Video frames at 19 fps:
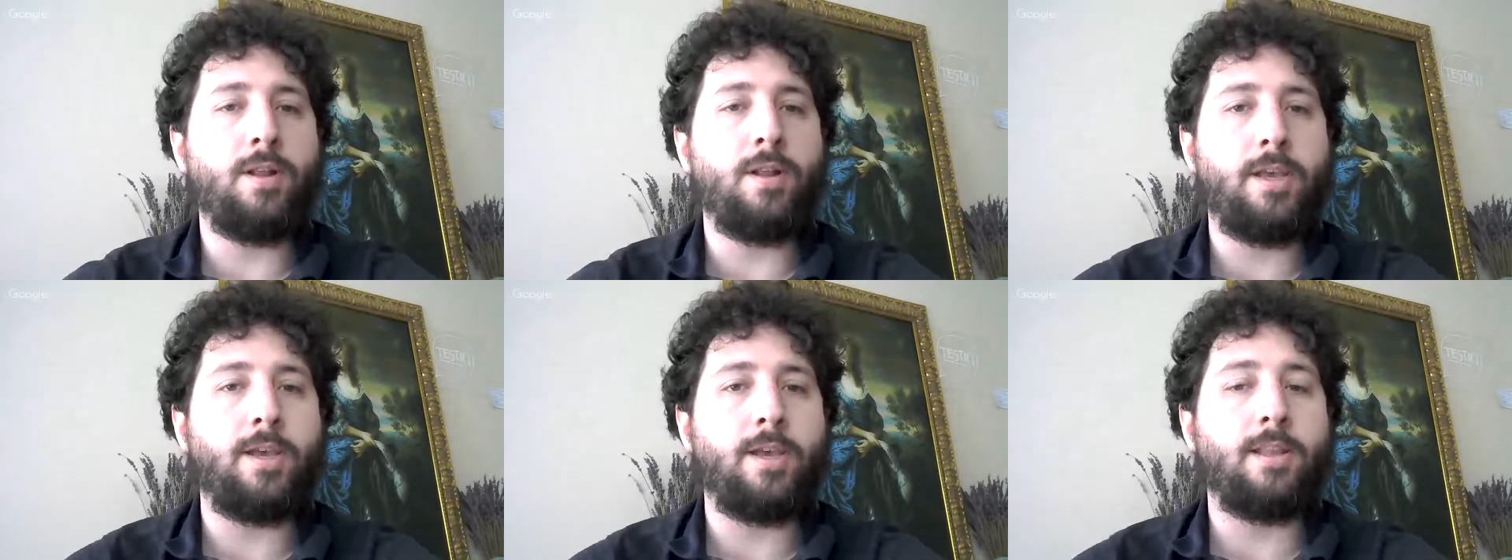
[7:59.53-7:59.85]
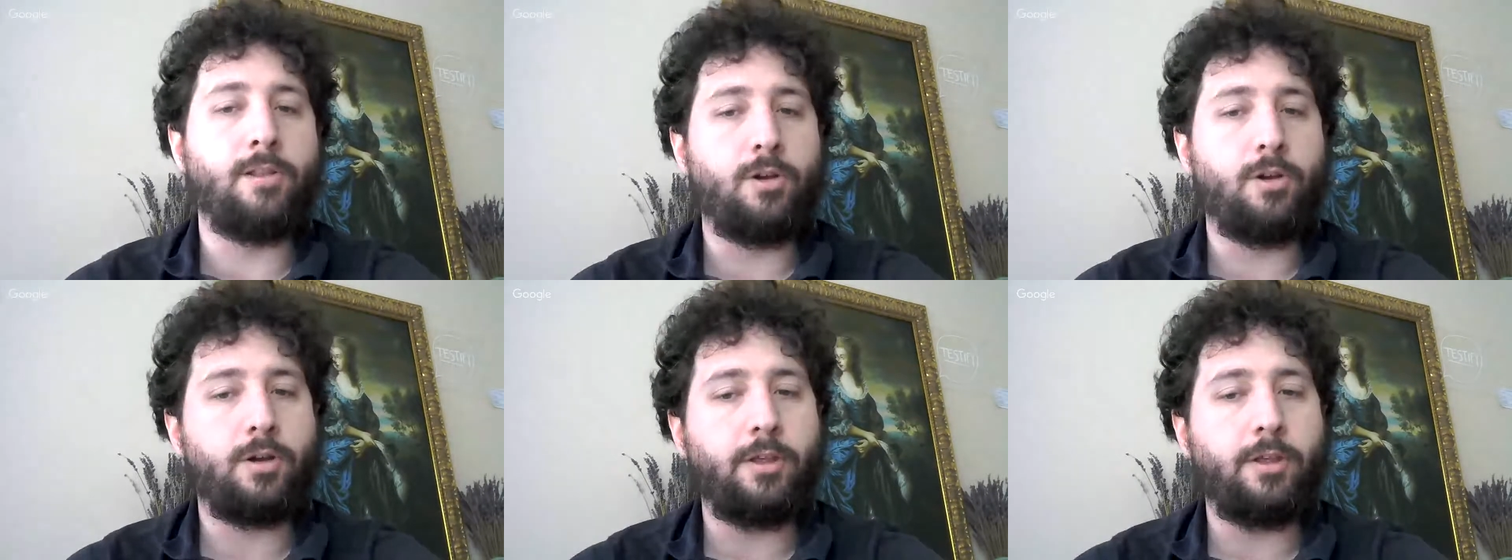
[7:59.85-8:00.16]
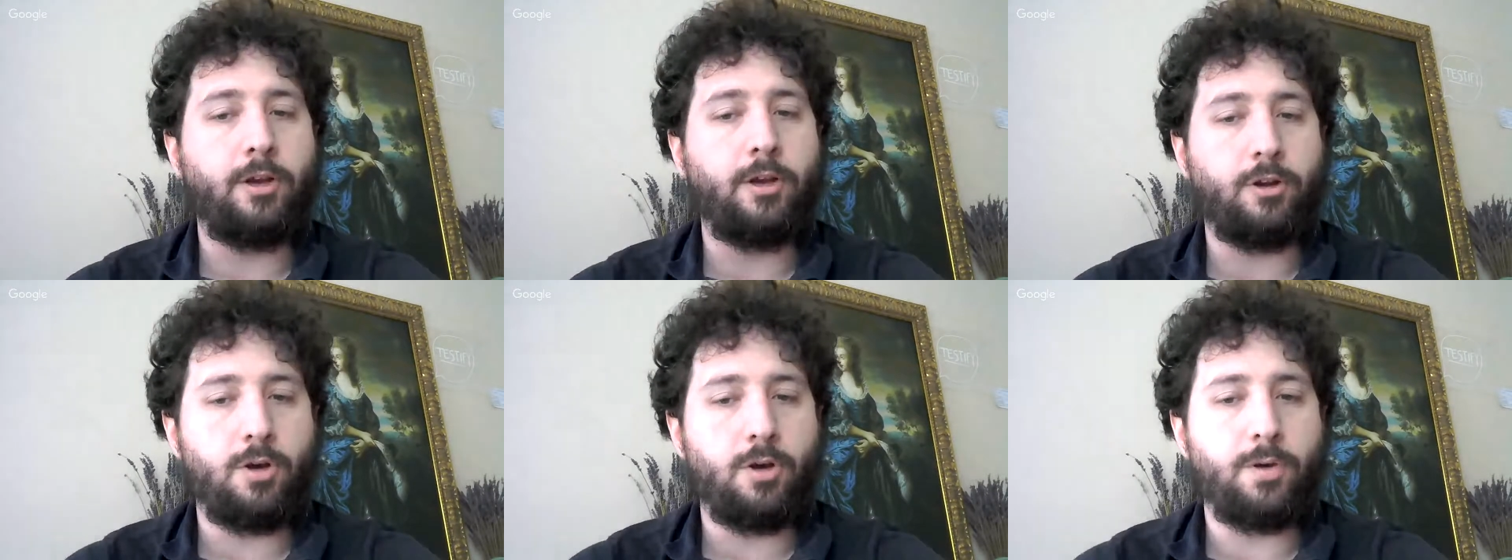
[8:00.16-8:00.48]
feeling and
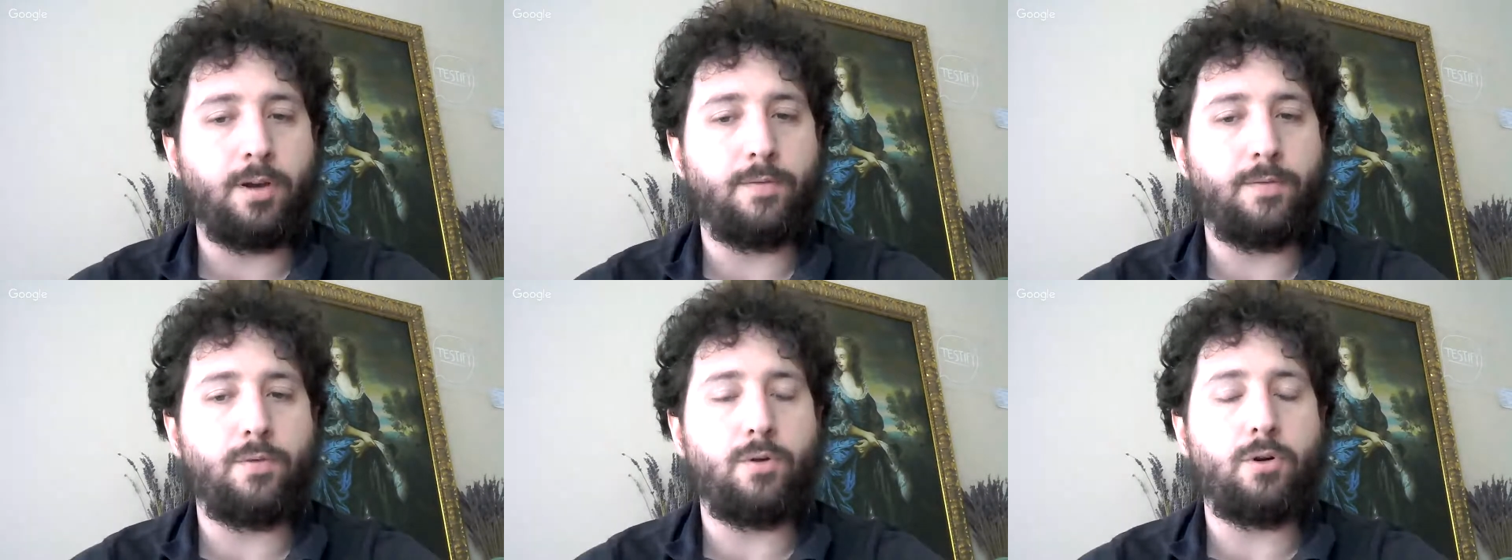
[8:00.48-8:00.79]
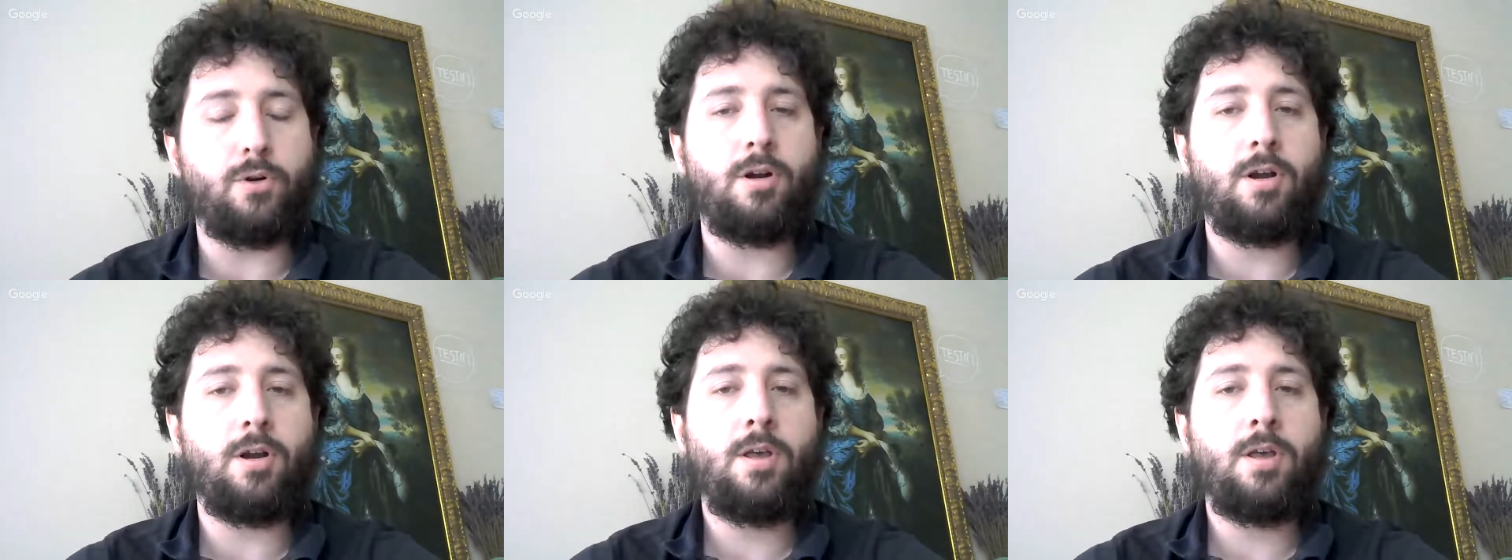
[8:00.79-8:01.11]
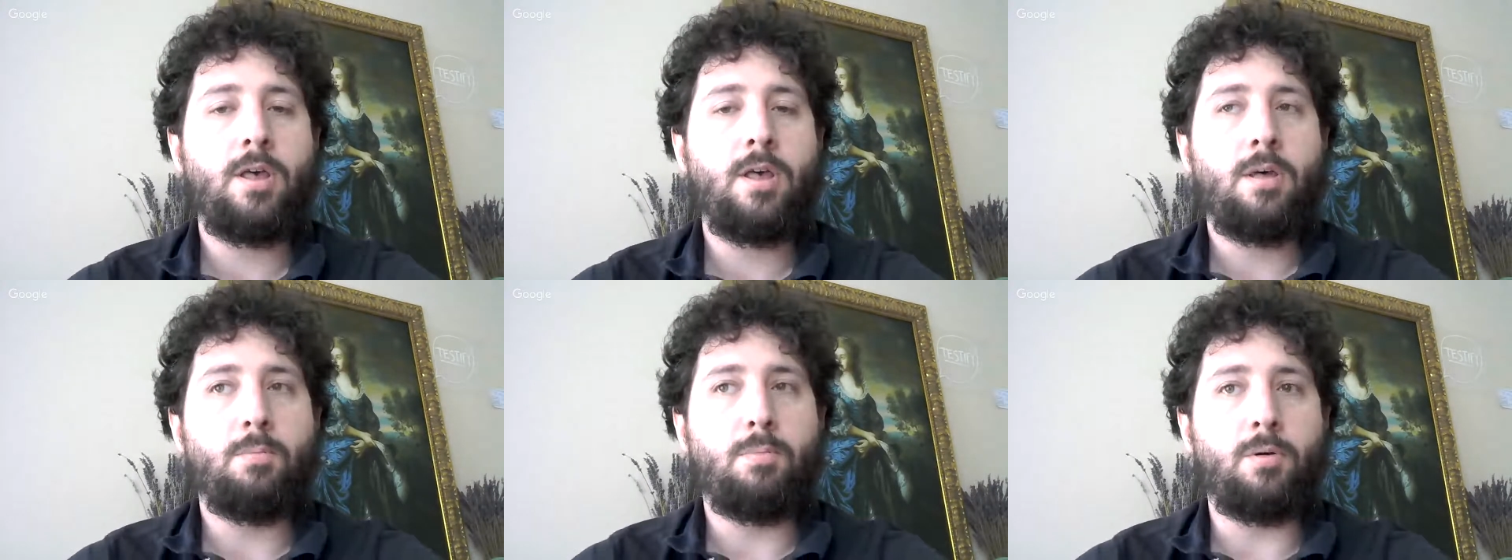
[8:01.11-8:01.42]
look that you're going for.
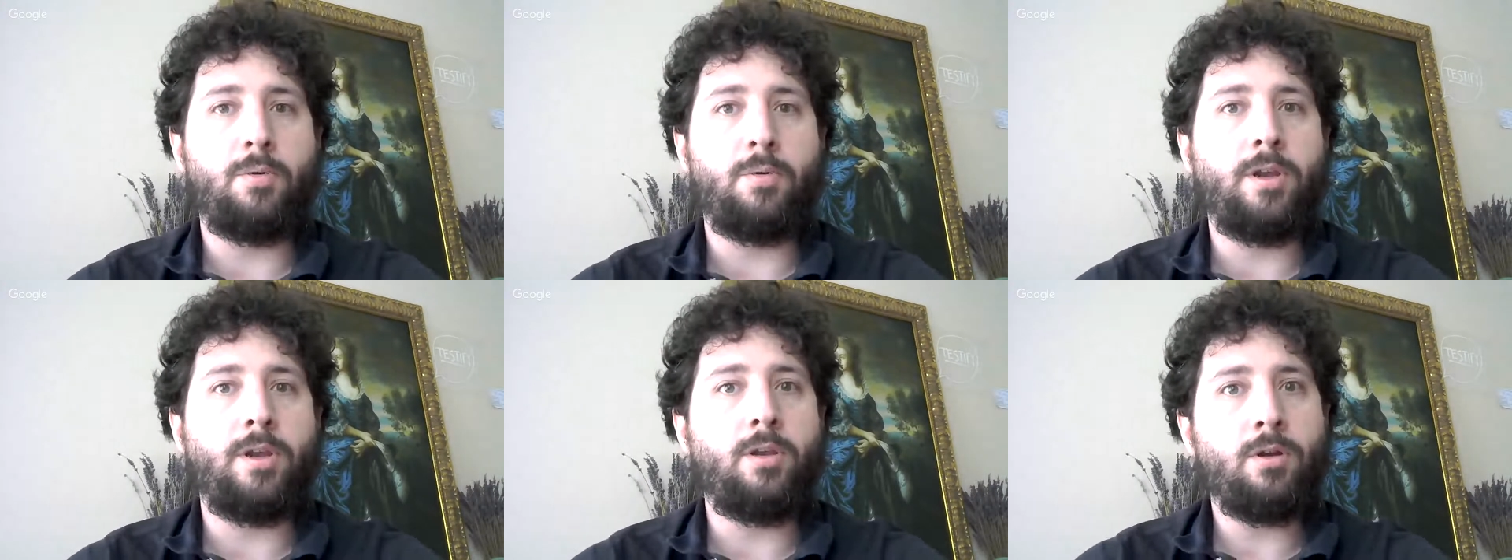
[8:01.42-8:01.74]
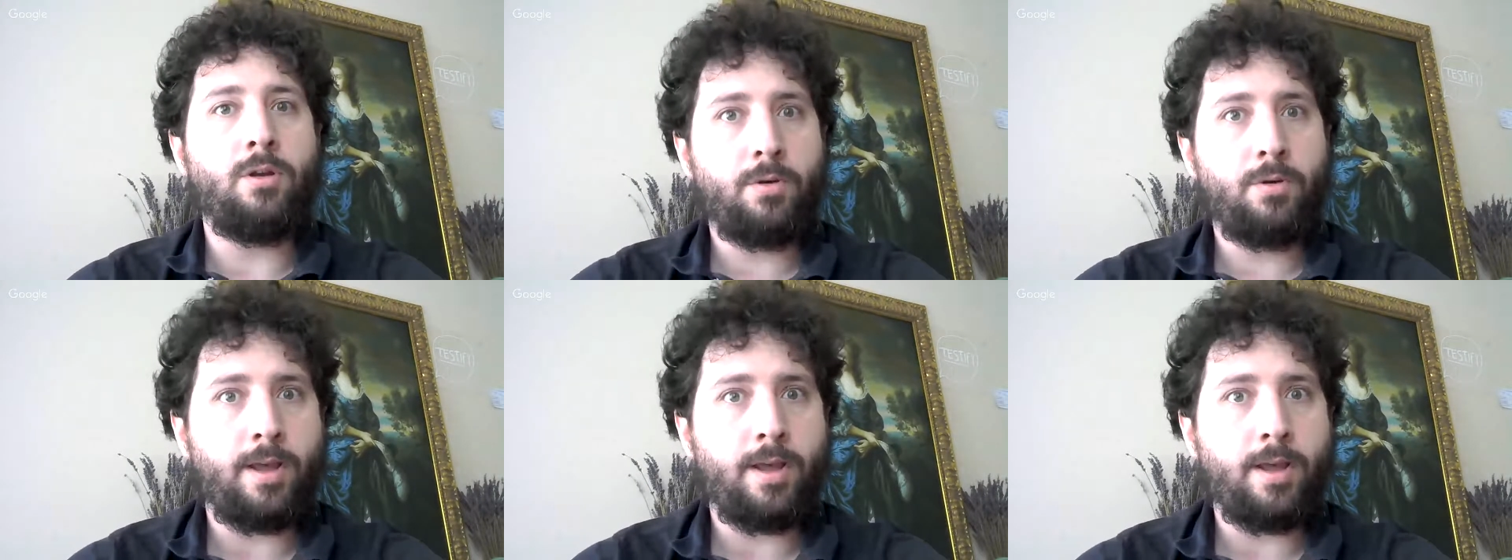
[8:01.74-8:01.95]
But when you don't